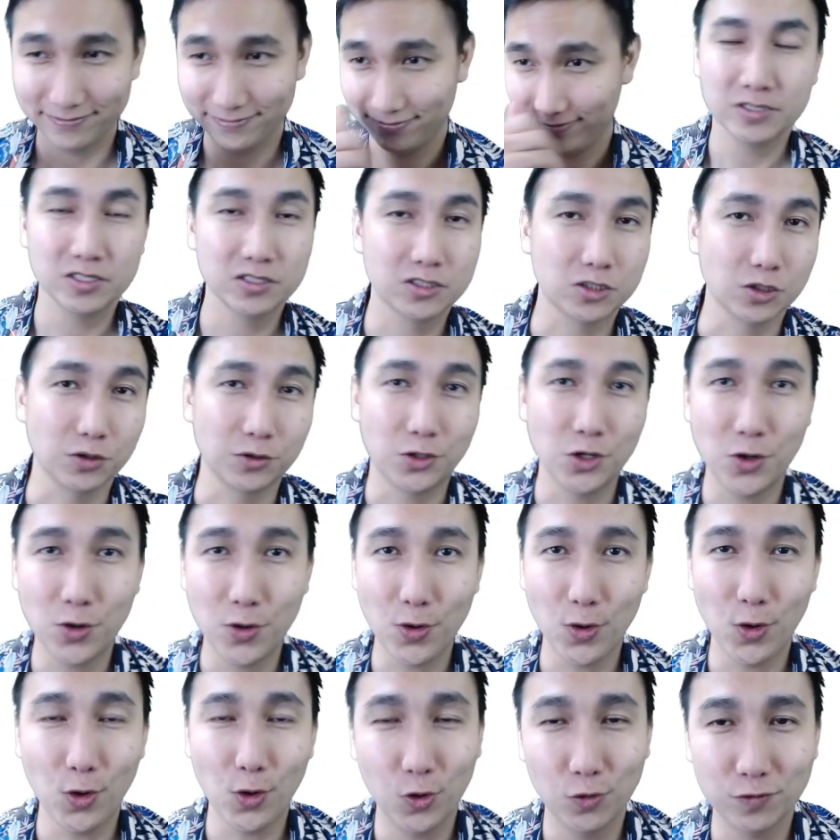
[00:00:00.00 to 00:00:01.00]
So
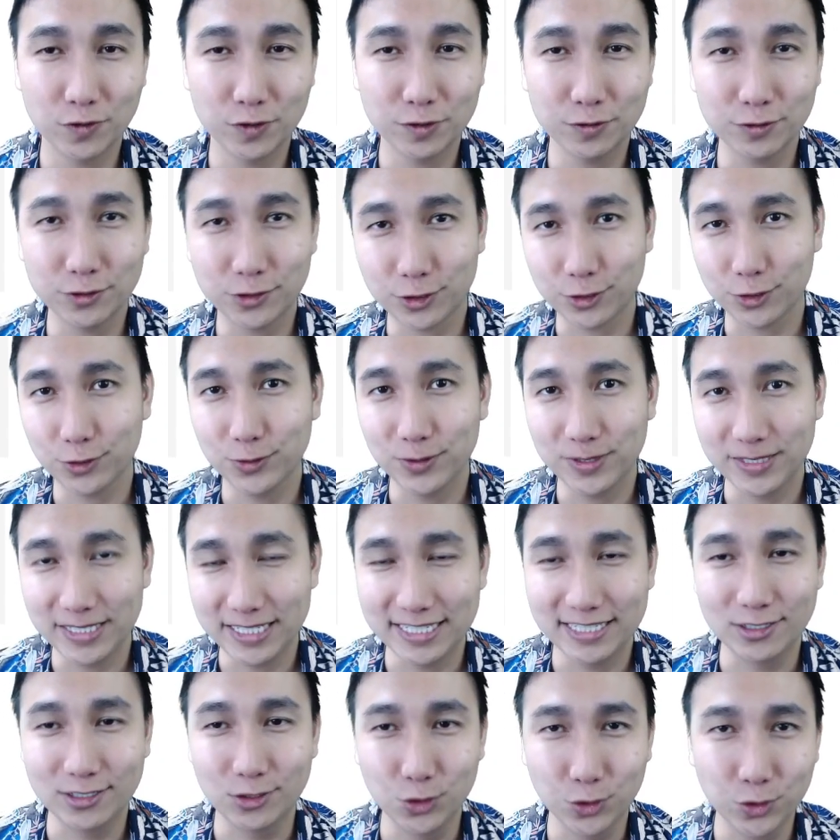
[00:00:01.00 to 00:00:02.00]
go over to
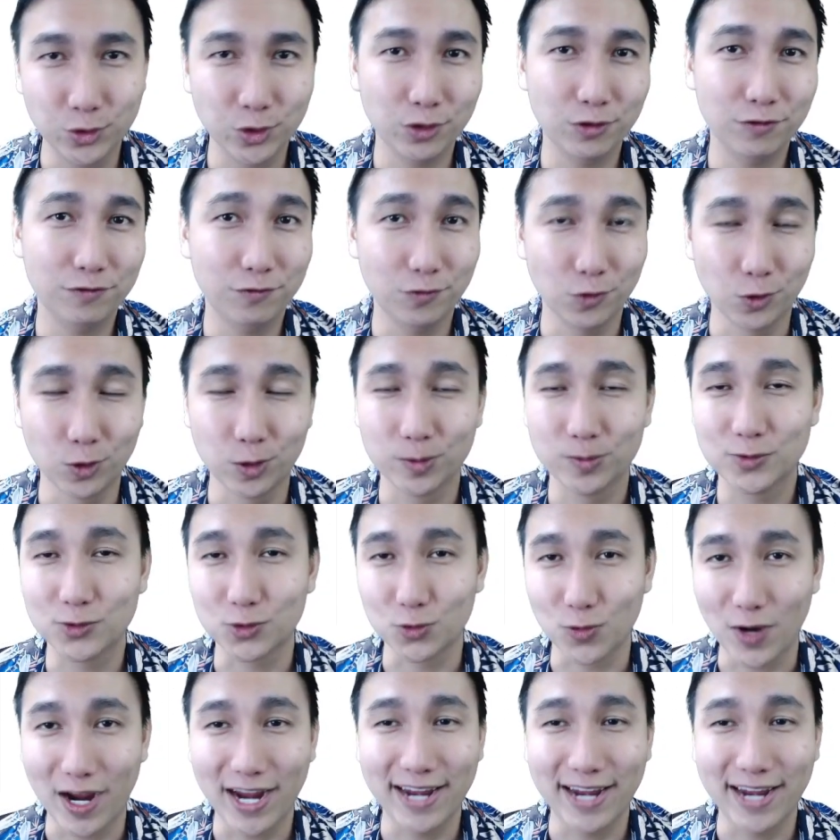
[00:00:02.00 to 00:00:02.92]
the Google Forms right